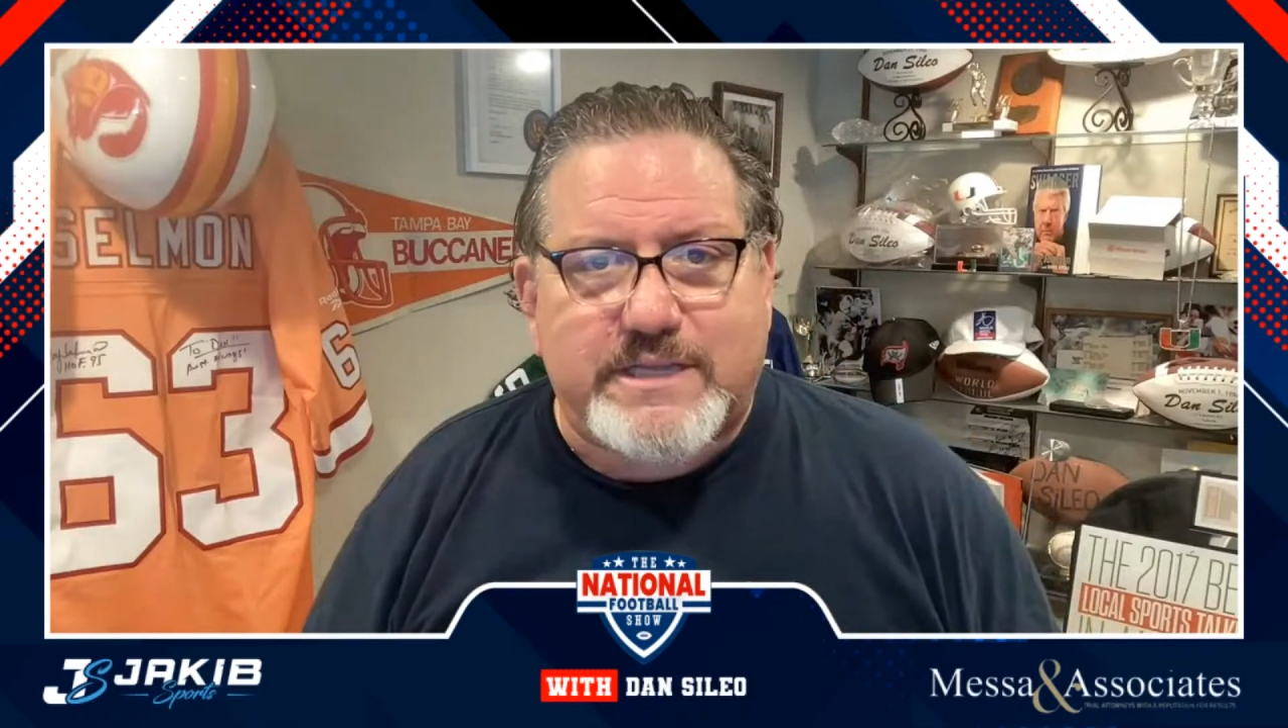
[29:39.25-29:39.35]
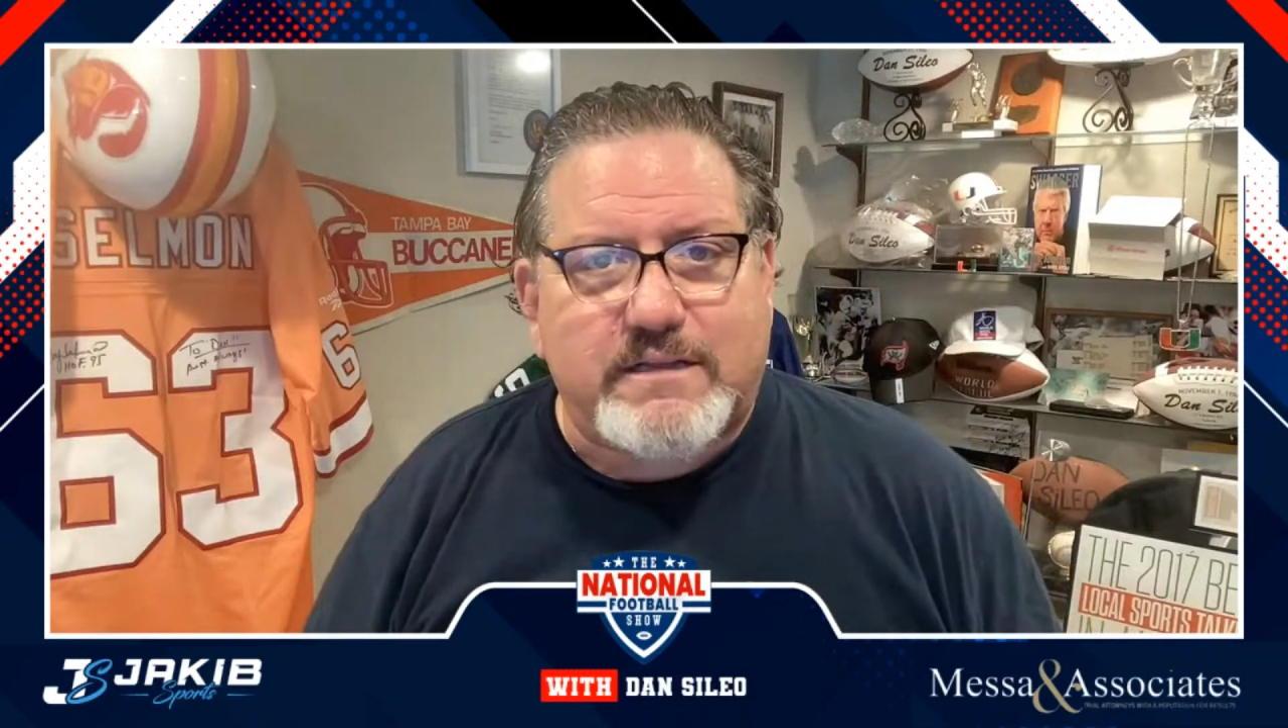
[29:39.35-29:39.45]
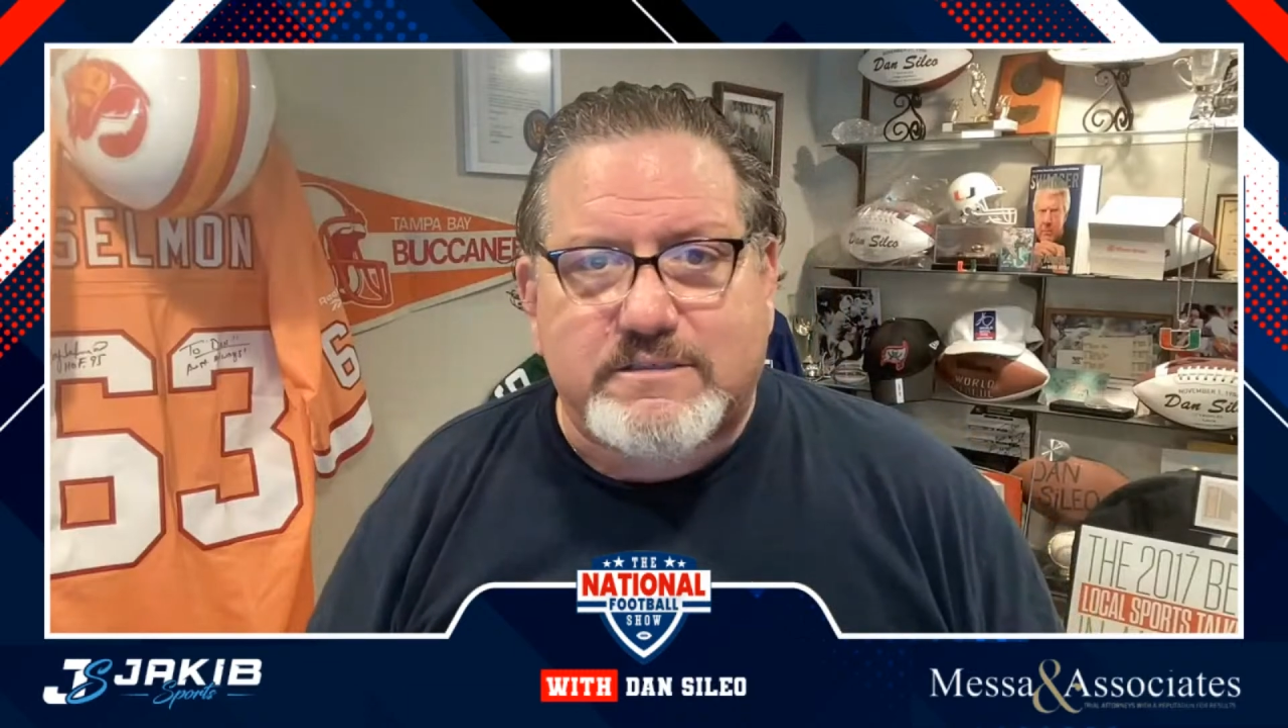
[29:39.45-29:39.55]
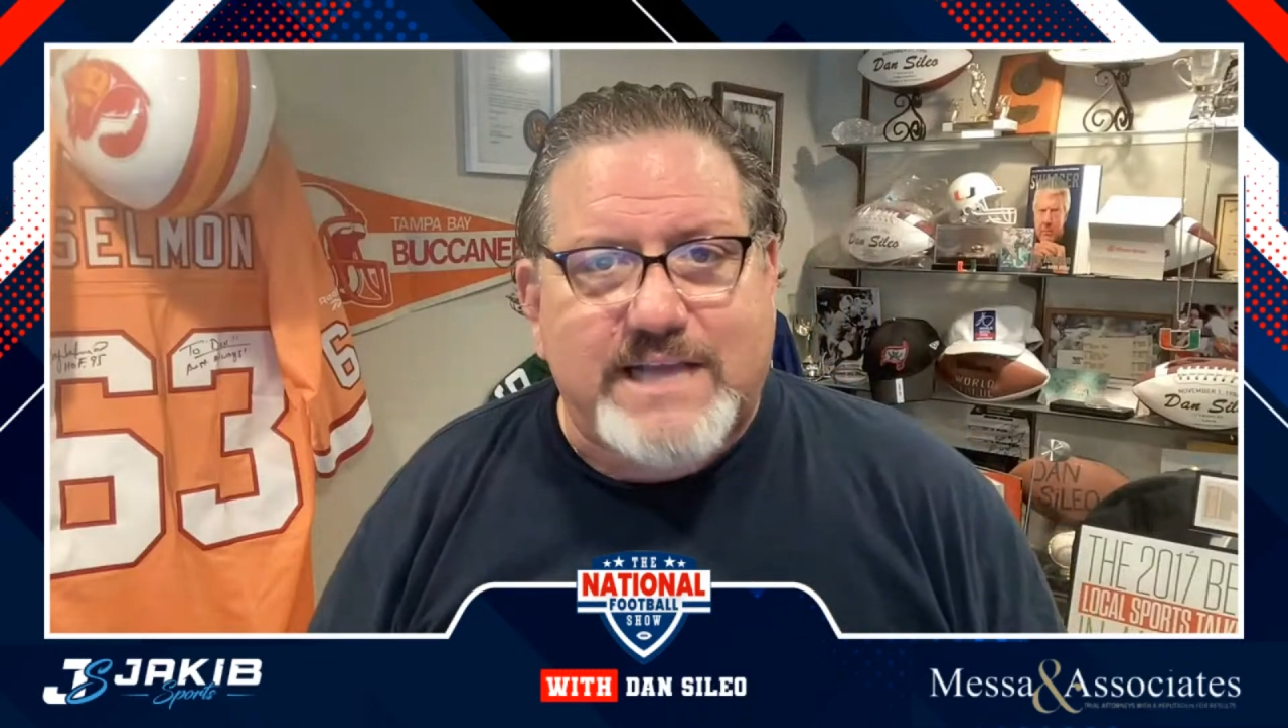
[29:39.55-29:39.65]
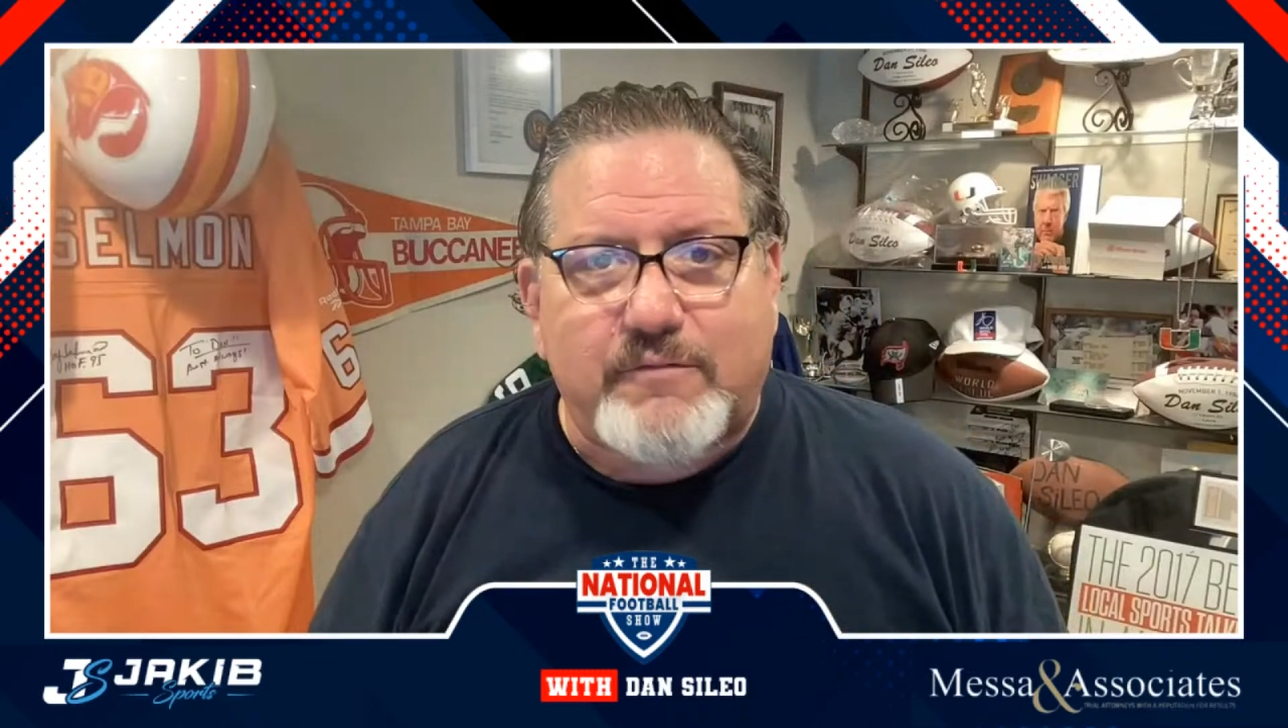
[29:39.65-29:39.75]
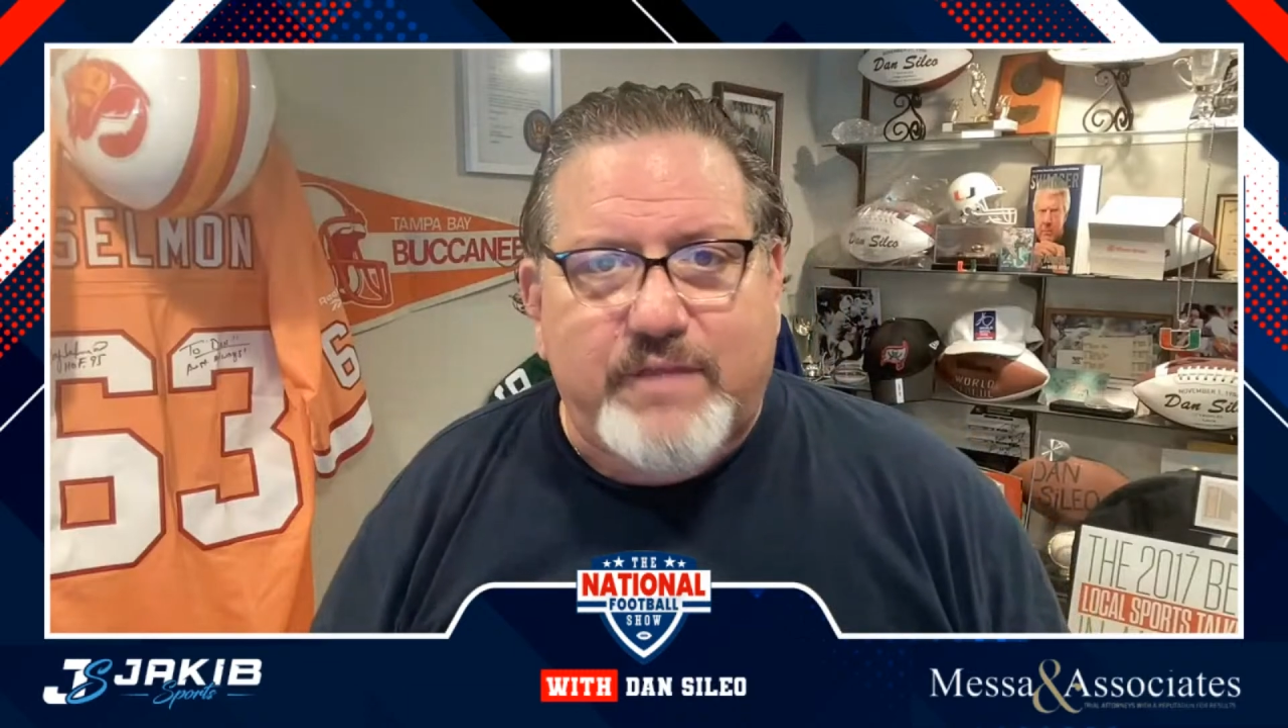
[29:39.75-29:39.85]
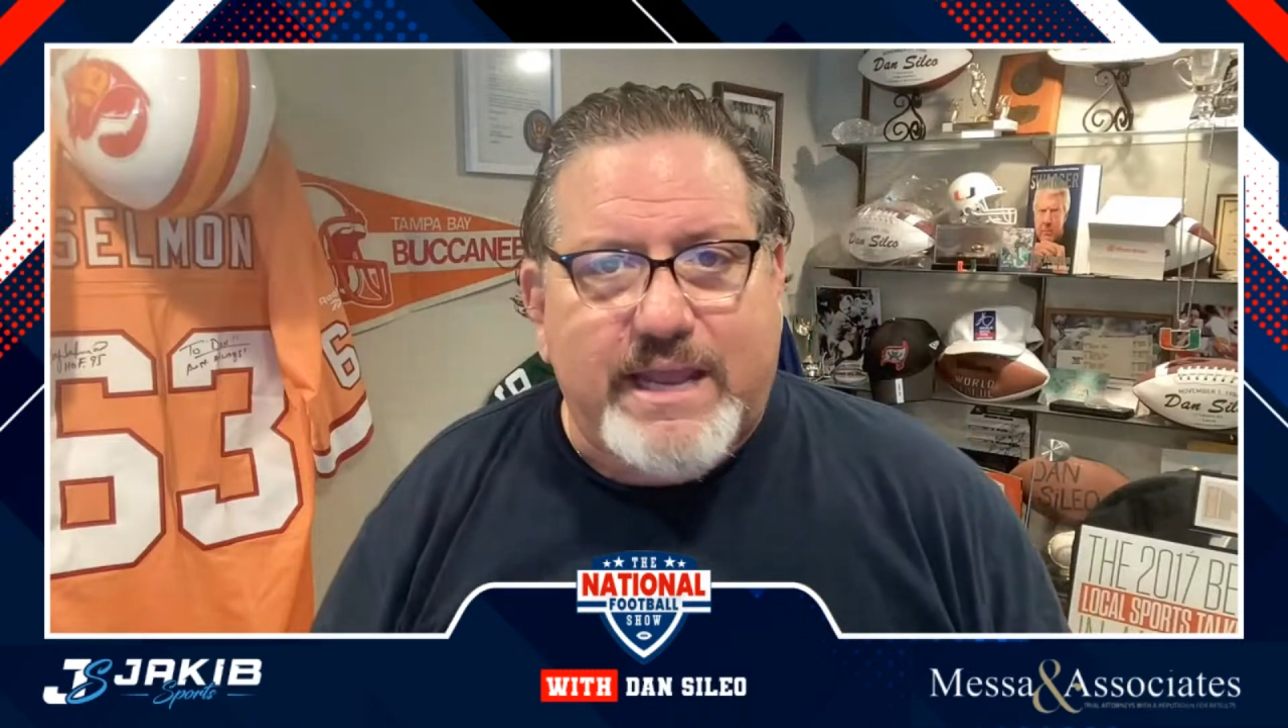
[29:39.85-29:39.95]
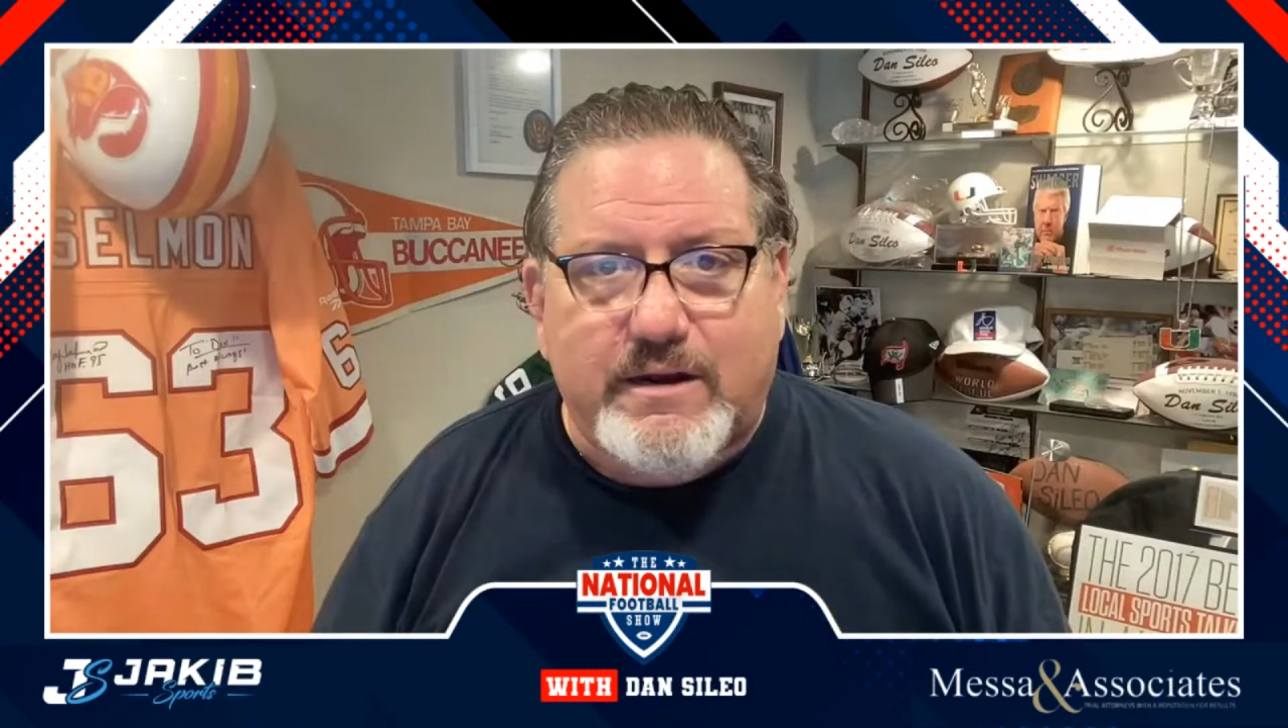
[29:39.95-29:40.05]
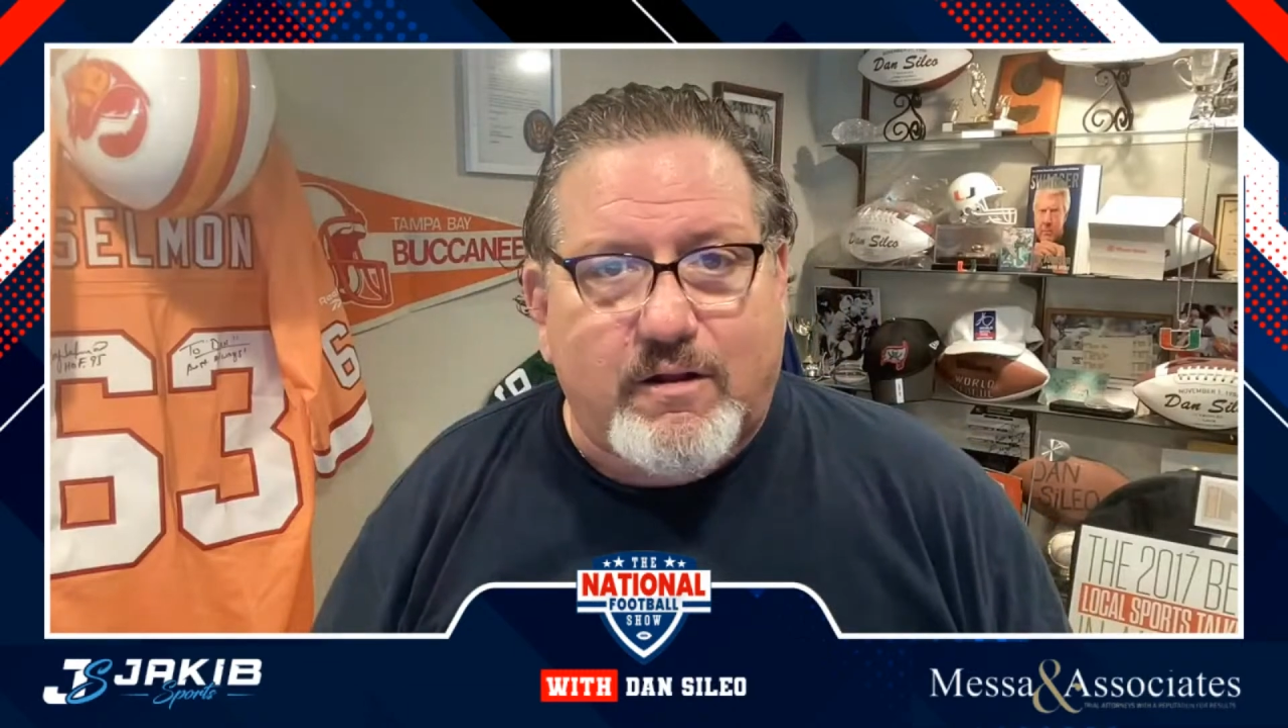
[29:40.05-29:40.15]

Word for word: deal is outdated